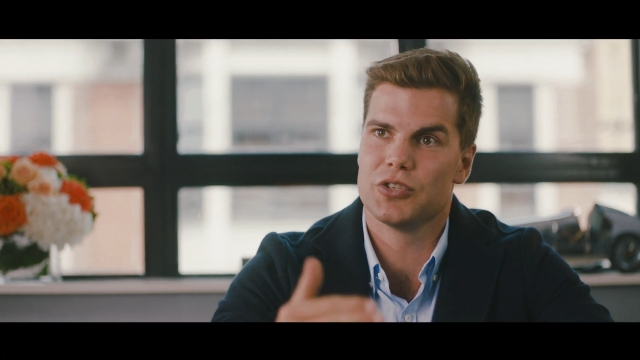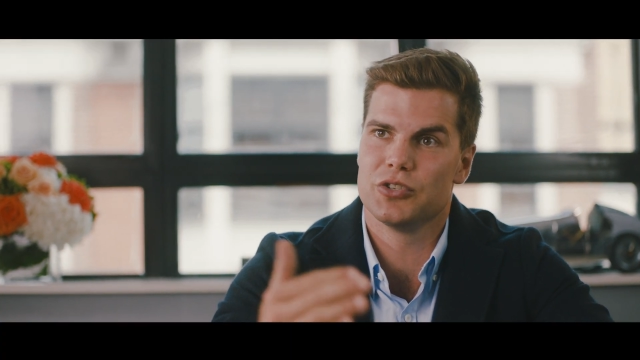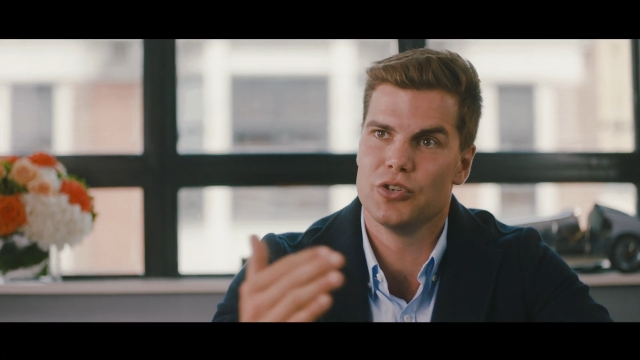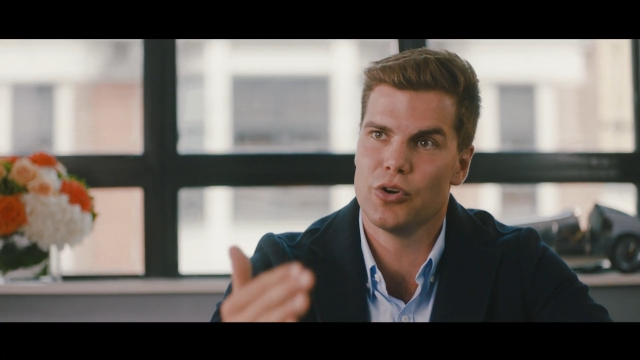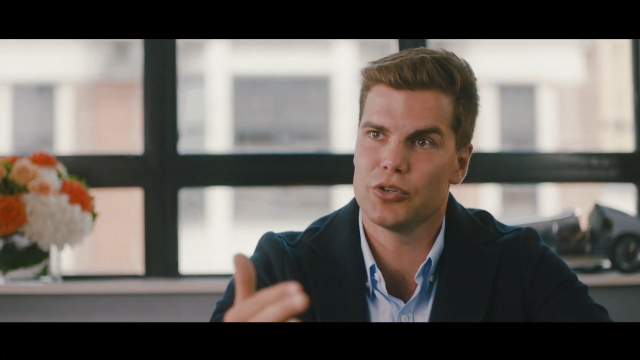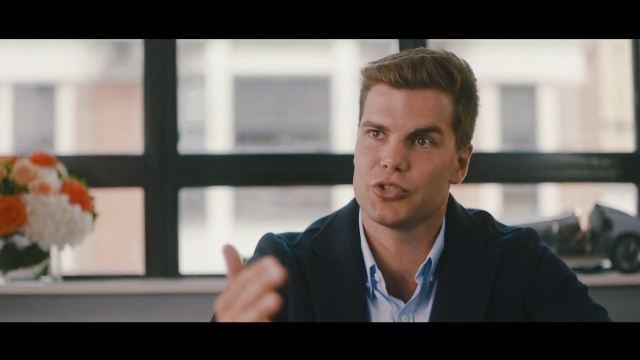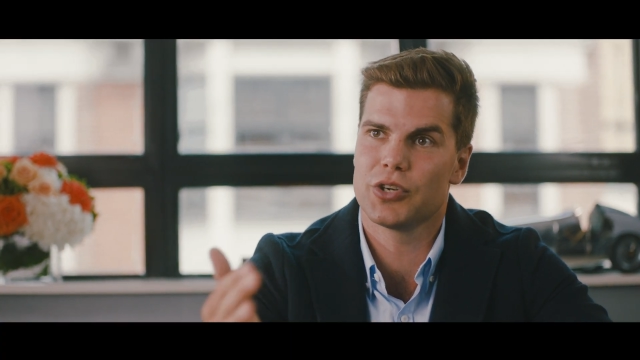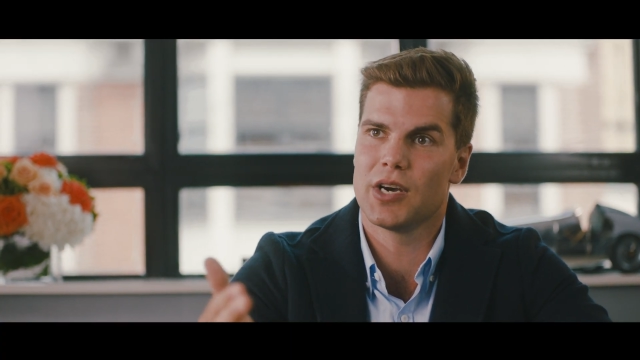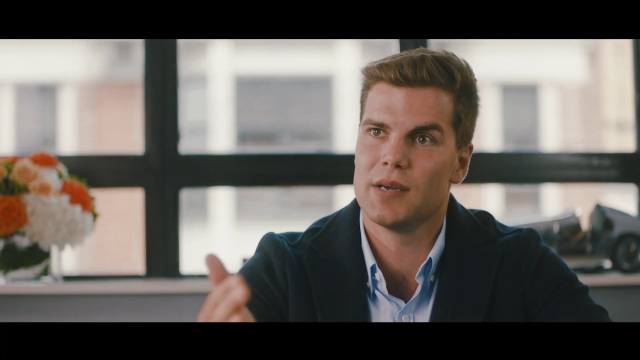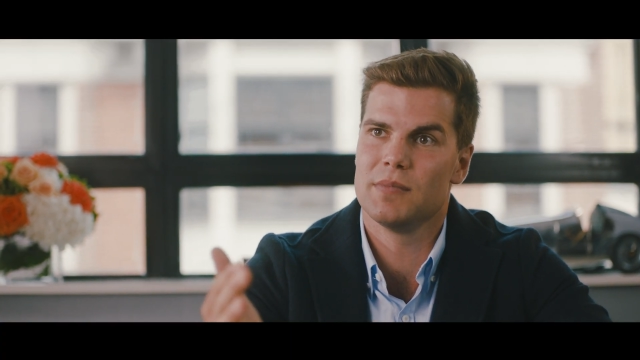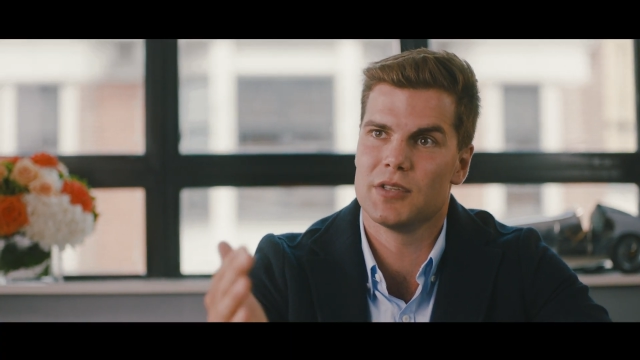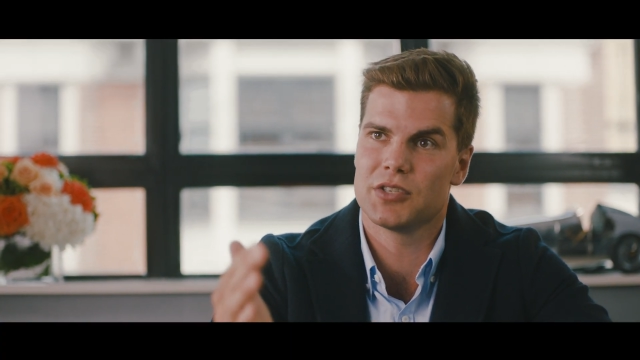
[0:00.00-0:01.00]
does not
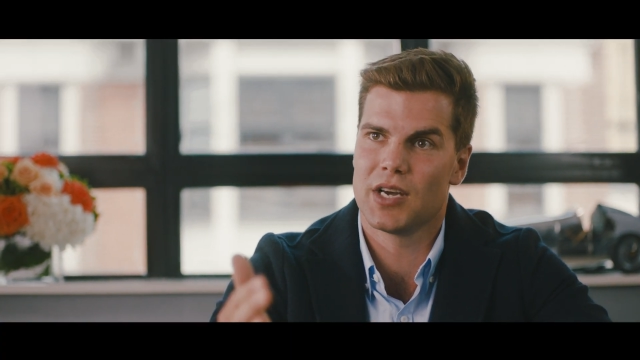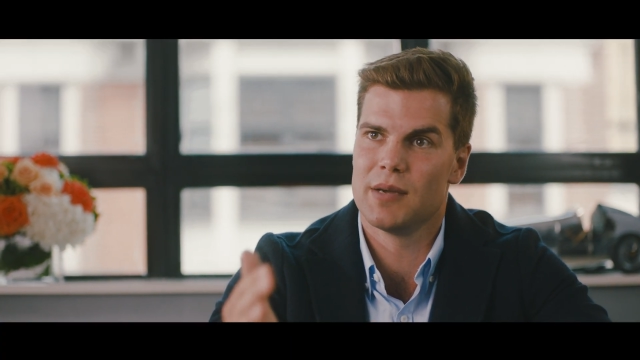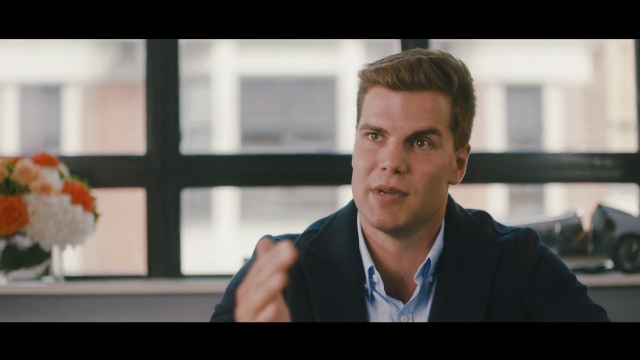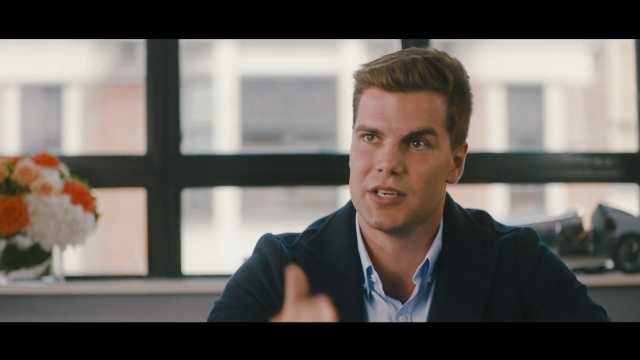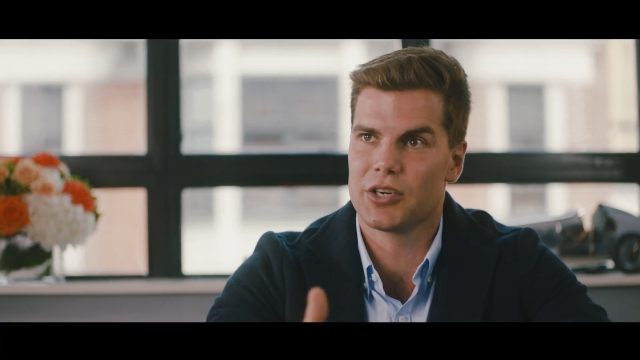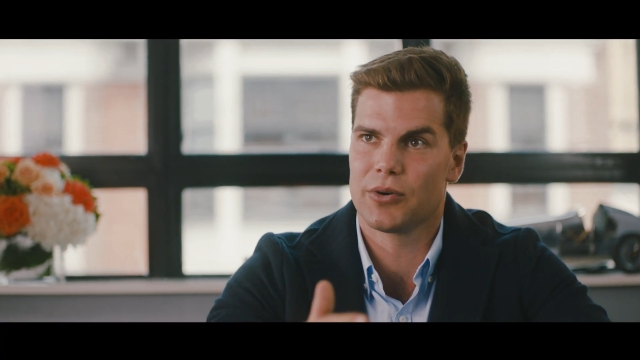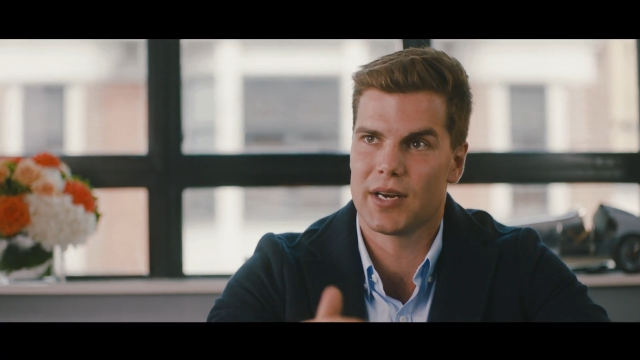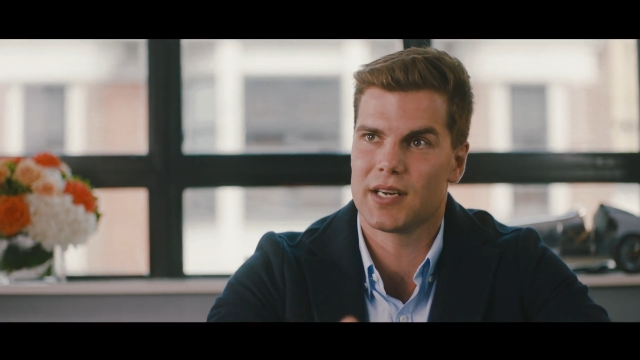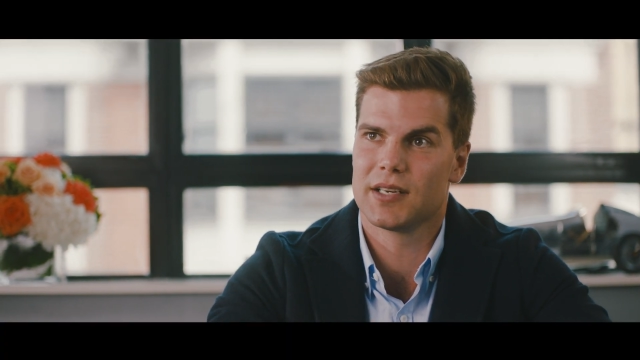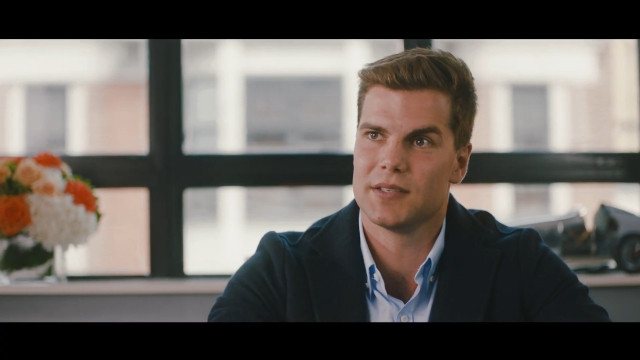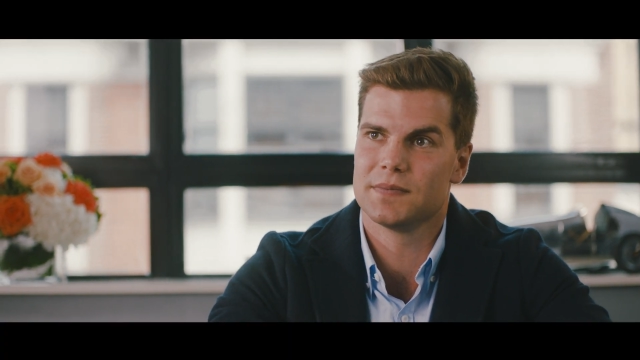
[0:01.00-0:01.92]
chime the time incorrectly.